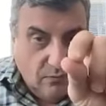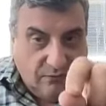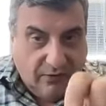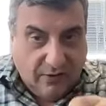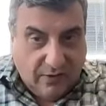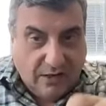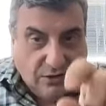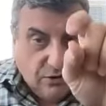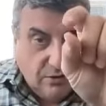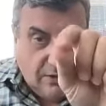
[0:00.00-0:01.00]

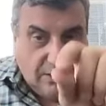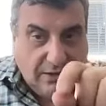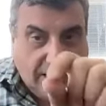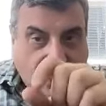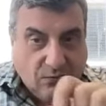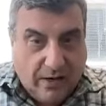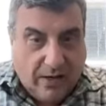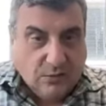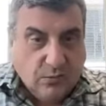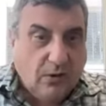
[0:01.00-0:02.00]
variation in that
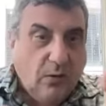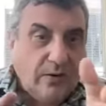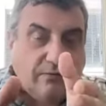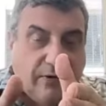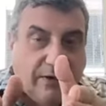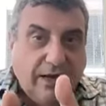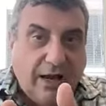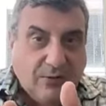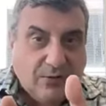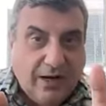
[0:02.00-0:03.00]
range we're going to
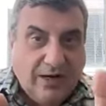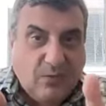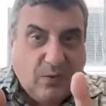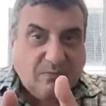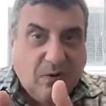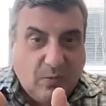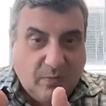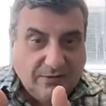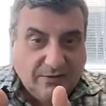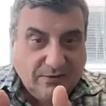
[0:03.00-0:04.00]
encounter at any one
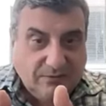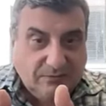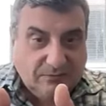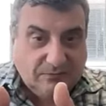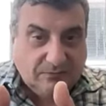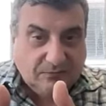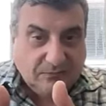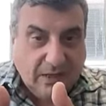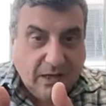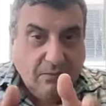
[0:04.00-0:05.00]
moment.
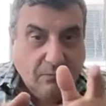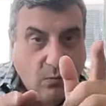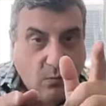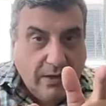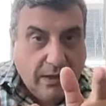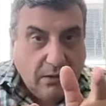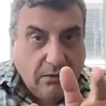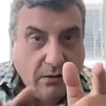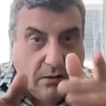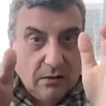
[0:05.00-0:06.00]
But we
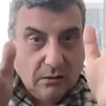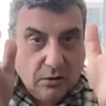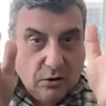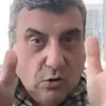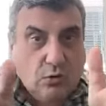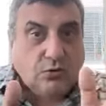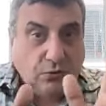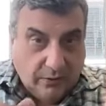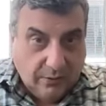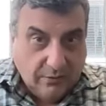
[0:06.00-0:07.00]
can
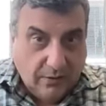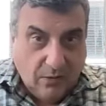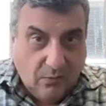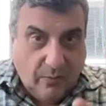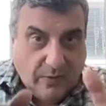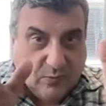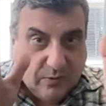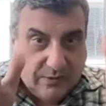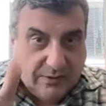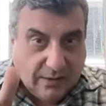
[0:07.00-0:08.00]
usually, not always,
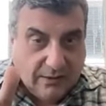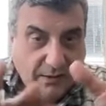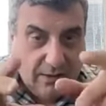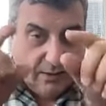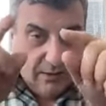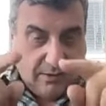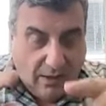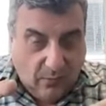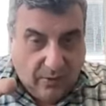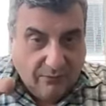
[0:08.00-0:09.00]
predict
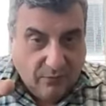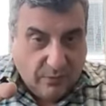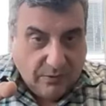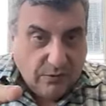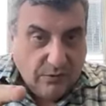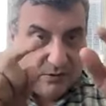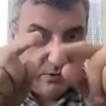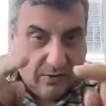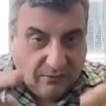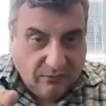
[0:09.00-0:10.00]
that whatever we do see,
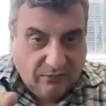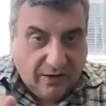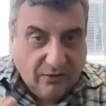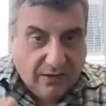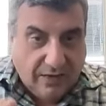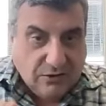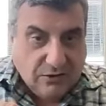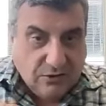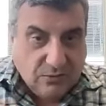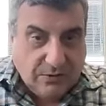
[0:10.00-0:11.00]
whatever
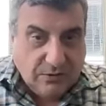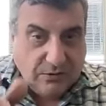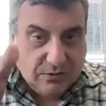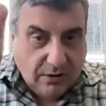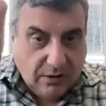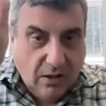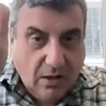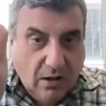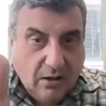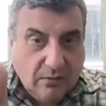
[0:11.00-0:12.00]
variations we do see,
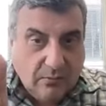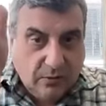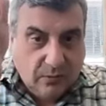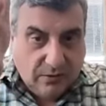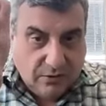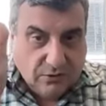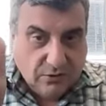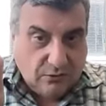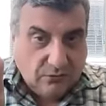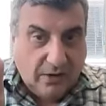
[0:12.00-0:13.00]
are going to be within a
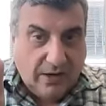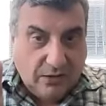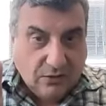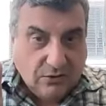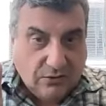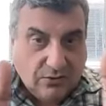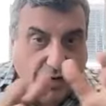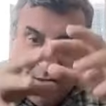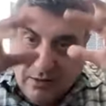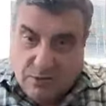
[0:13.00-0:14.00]
certain range. They're
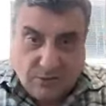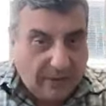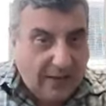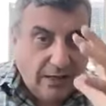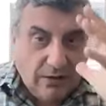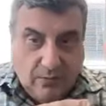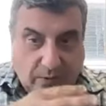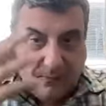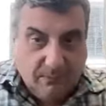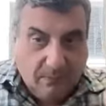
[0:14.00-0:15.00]
not going to just be anywhere.